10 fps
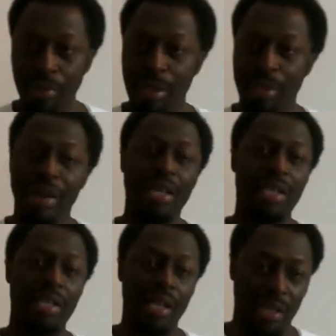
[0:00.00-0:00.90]
If I get
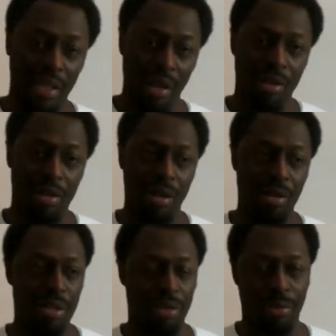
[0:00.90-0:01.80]
lucky, I'll
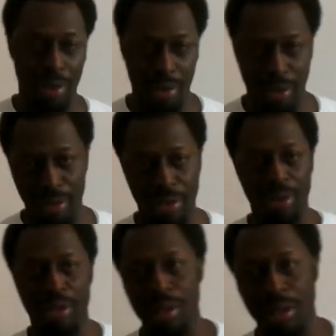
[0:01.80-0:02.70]
hit three.
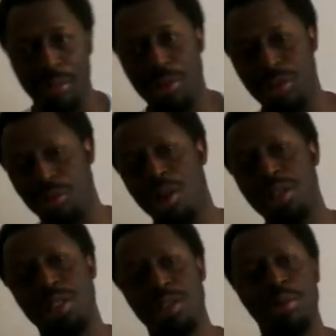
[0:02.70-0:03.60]
But it's 1
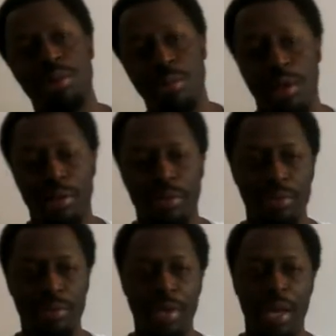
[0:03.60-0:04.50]
to 2 a month.
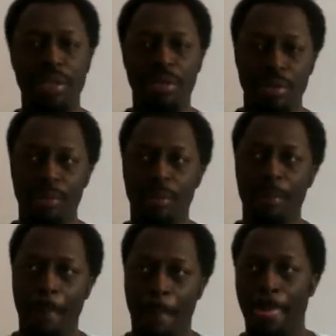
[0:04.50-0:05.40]

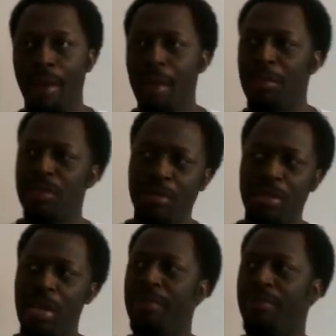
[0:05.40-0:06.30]
I've been doing
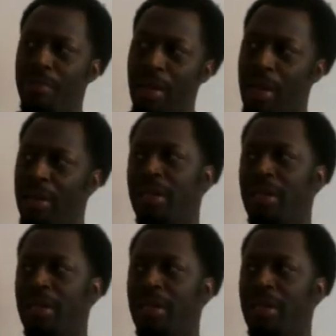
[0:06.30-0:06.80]
that for like